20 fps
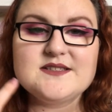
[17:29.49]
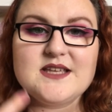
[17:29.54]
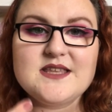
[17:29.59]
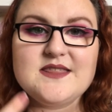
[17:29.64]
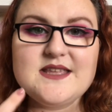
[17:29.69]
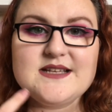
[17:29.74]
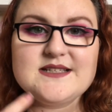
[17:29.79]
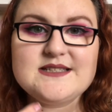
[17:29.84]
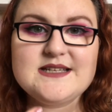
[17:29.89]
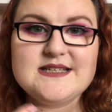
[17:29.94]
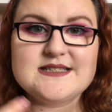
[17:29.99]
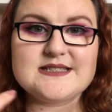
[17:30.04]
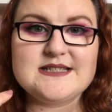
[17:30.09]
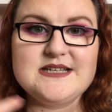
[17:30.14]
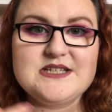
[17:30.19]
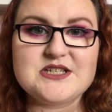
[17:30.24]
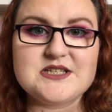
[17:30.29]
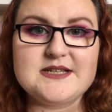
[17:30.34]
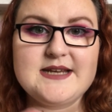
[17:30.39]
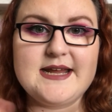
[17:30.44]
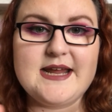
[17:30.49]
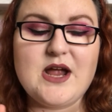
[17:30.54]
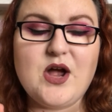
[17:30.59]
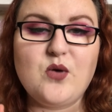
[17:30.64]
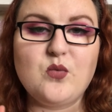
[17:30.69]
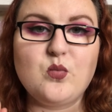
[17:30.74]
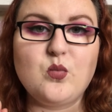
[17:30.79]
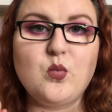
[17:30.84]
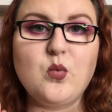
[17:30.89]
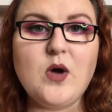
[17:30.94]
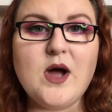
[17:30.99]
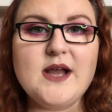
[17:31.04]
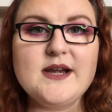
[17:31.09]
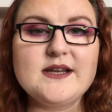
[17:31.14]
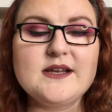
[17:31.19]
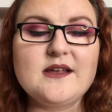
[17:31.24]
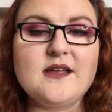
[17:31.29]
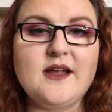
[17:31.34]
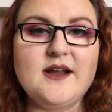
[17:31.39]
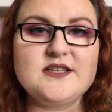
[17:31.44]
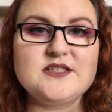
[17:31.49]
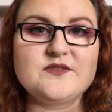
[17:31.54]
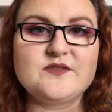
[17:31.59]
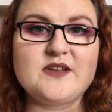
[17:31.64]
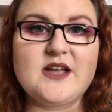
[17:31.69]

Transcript: So this is literally one coat